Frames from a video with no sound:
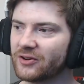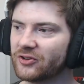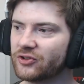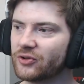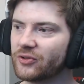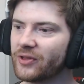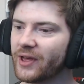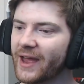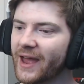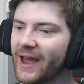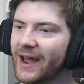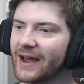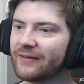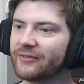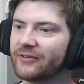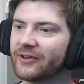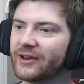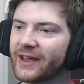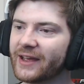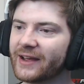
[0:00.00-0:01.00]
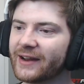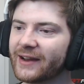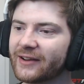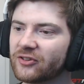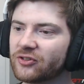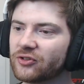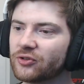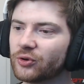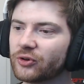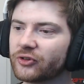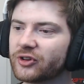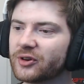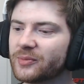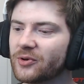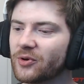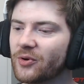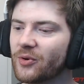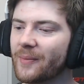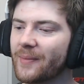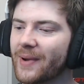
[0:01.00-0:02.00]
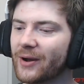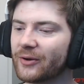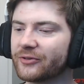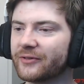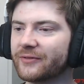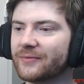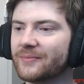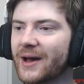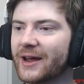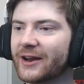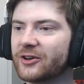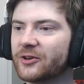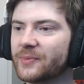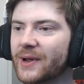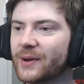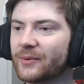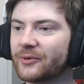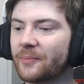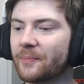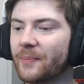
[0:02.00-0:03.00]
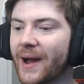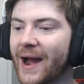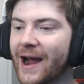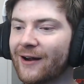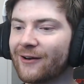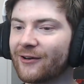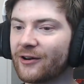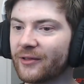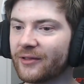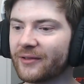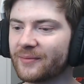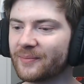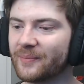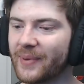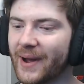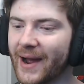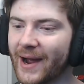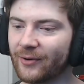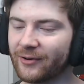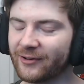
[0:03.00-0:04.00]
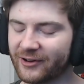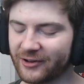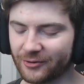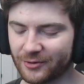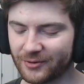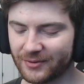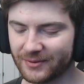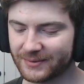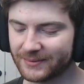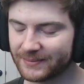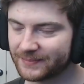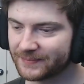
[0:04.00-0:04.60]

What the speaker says: Do they have an inexhaustible amount of mana to be able to power it all?